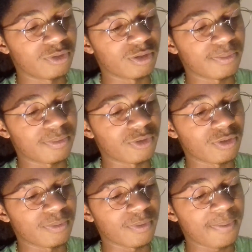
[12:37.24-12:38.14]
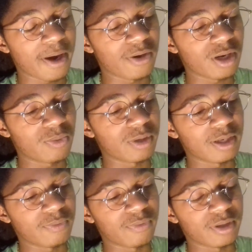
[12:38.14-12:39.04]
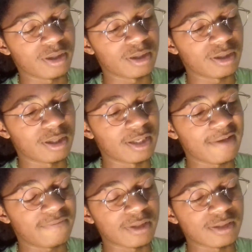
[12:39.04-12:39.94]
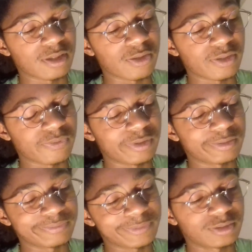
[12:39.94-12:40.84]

Or pair it up with a Netflix series. Well,